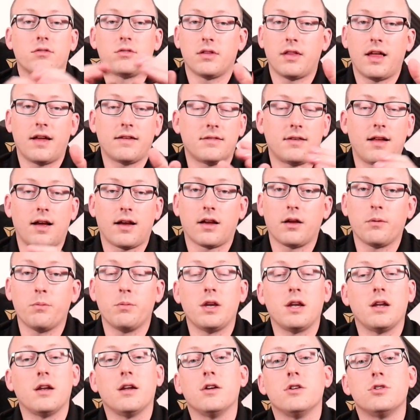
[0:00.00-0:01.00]
so that's not gonna
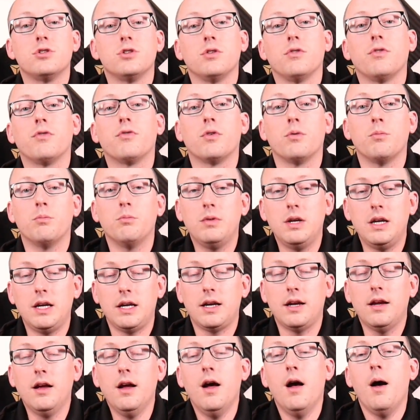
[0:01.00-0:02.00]
be an issue for
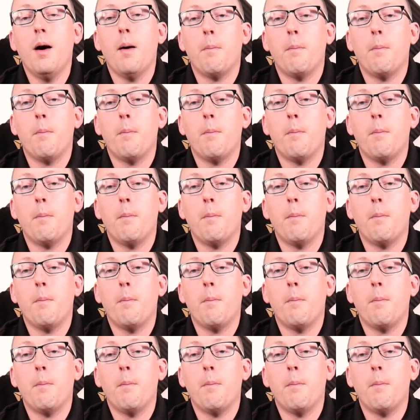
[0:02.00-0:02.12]
me.